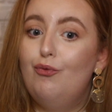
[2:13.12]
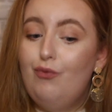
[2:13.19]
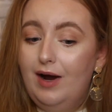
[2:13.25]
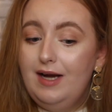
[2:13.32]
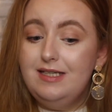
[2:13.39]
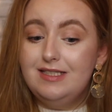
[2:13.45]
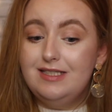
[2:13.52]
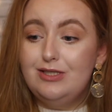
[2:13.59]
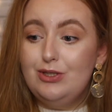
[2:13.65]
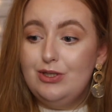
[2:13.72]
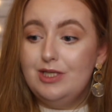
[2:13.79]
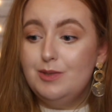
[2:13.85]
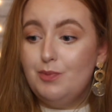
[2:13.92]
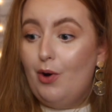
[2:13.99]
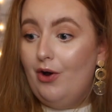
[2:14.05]
right to
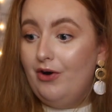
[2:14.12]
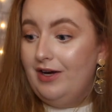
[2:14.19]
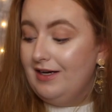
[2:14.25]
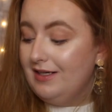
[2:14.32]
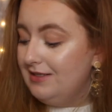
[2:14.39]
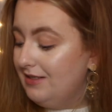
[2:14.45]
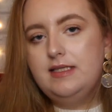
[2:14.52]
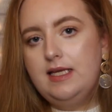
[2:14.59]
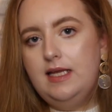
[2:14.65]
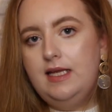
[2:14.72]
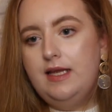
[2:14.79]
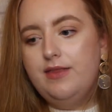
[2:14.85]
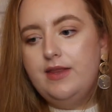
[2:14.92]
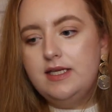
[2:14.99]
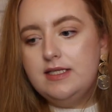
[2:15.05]
this product. It's
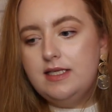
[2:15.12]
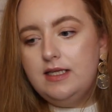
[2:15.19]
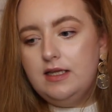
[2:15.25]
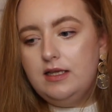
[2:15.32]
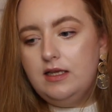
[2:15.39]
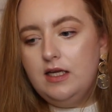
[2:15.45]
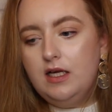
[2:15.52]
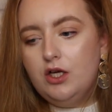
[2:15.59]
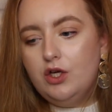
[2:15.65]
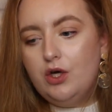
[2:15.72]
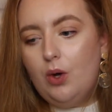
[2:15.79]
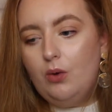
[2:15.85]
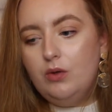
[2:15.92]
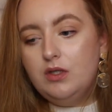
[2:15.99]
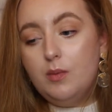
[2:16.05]
in this little
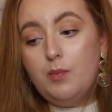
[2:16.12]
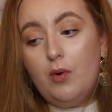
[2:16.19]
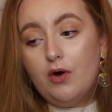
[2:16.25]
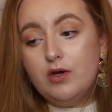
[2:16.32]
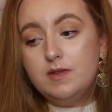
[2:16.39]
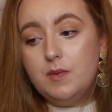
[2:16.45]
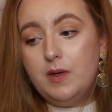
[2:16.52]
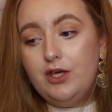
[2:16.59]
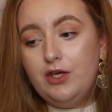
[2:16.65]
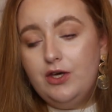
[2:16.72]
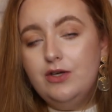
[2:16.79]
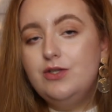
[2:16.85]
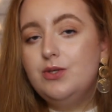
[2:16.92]
gold box by here,